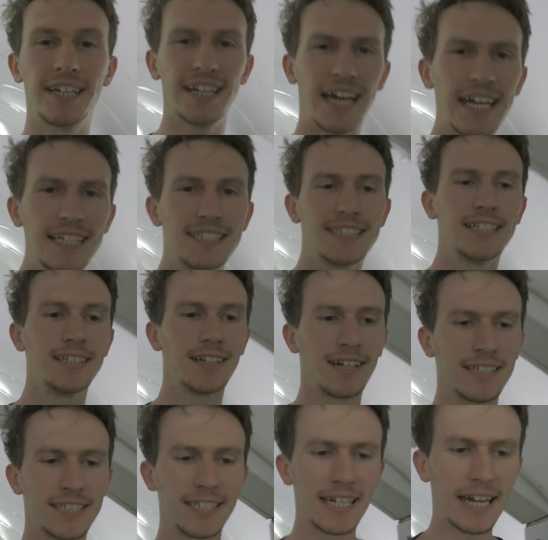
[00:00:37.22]
in
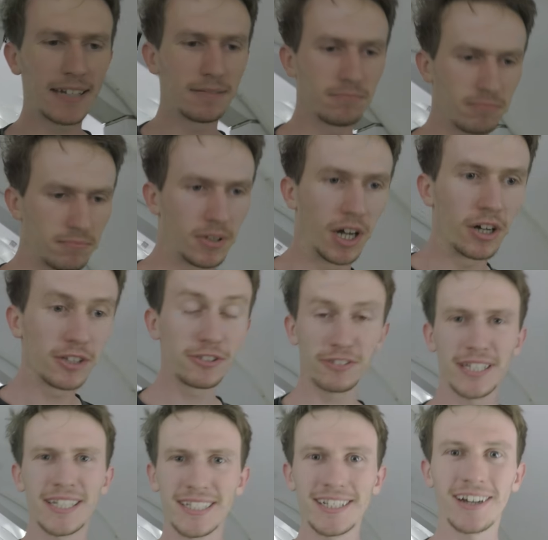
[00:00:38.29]
1898,
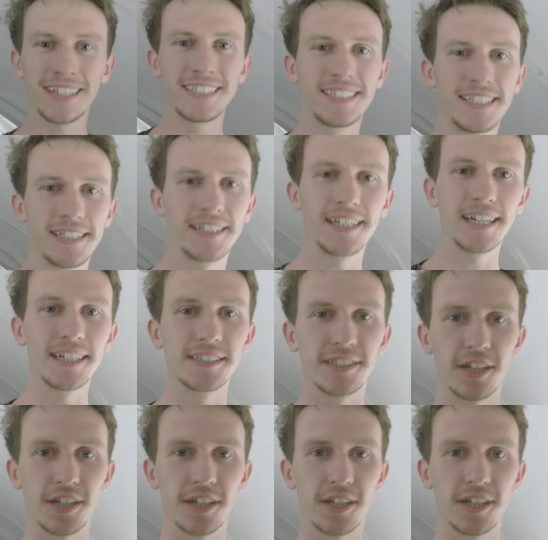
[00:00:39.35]
119 years